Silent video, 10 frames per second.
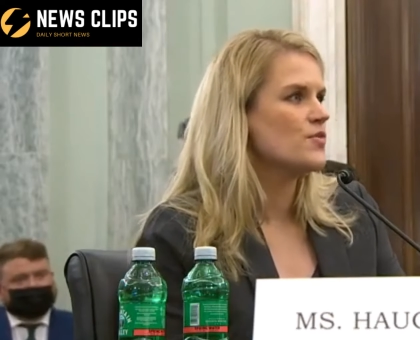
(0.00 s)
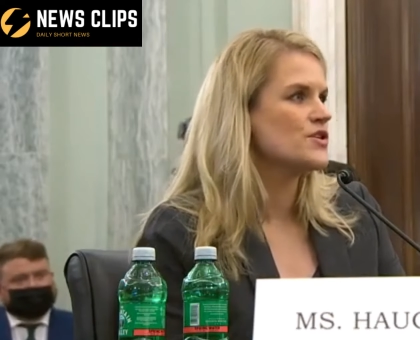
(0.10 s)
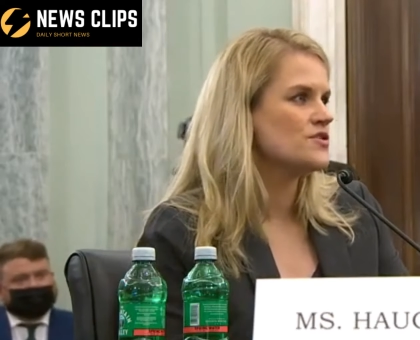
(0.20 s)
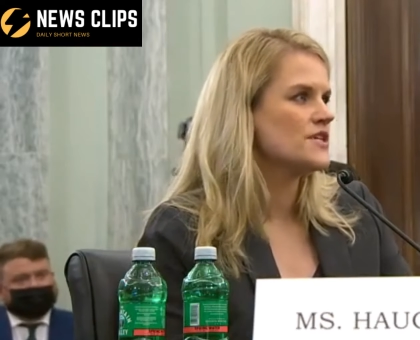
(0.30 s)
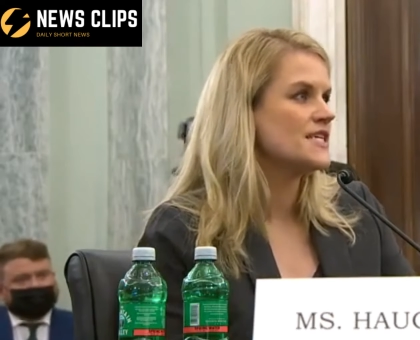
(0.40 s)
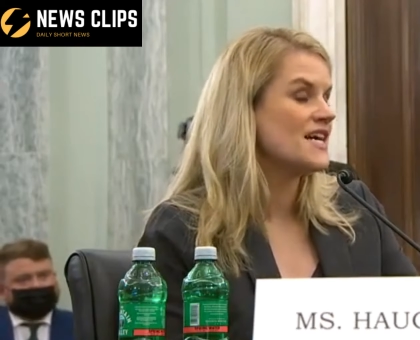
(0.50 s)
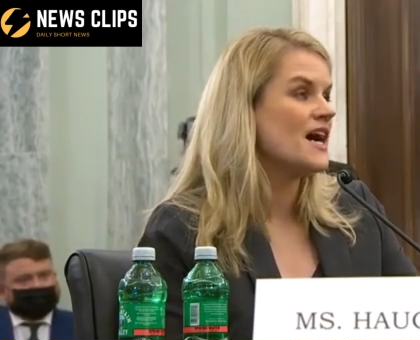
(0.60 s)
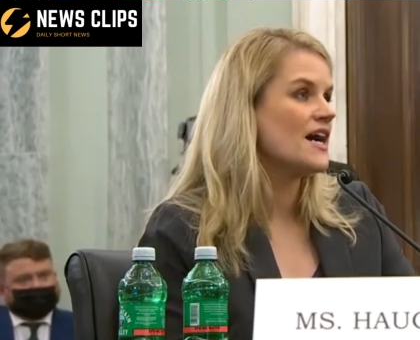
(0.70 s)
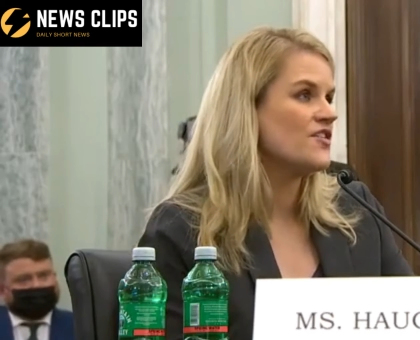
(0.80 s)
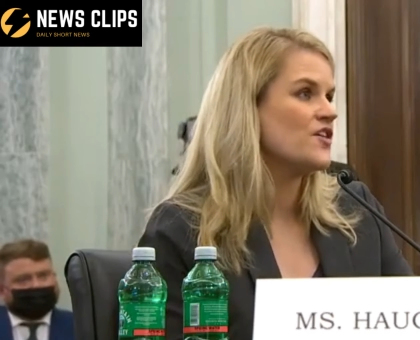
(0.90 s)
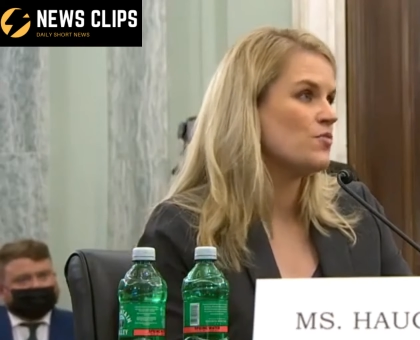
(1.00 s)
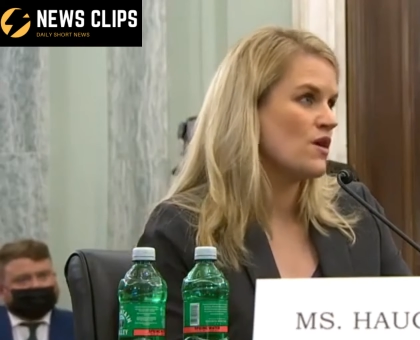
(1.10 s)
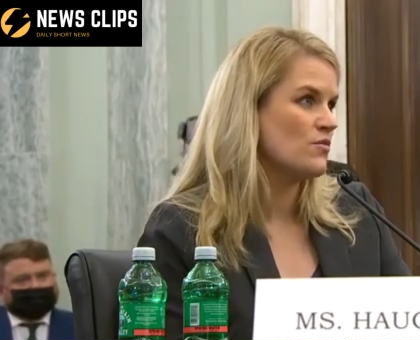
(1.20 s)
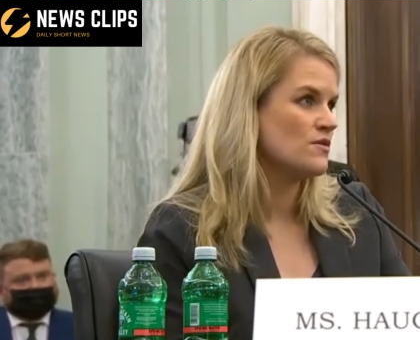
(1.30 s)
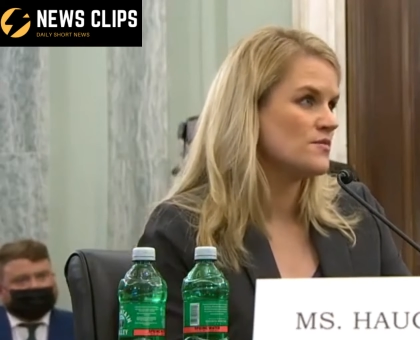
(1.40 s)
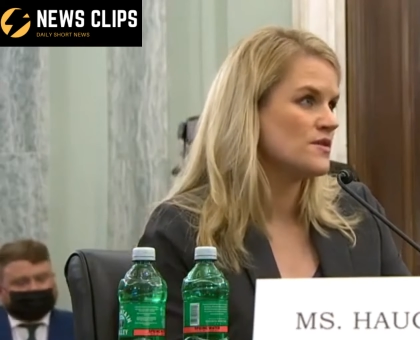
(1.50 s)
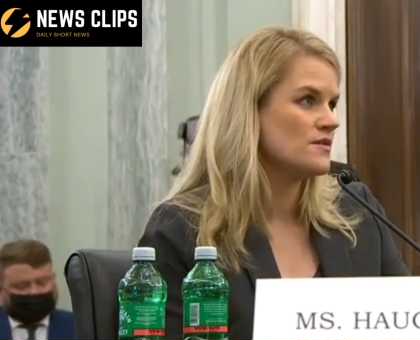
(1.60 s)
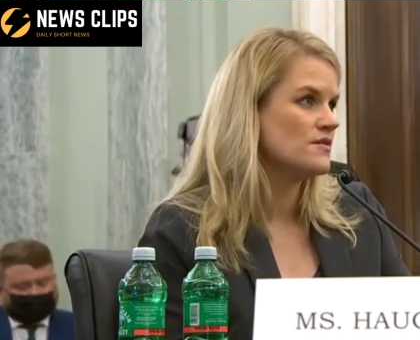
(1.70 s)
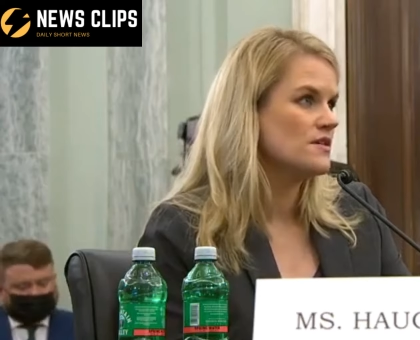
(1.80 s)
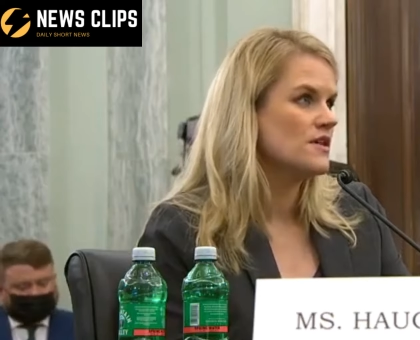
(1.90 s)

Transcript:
Speaker 1: opportunity to hide their problems.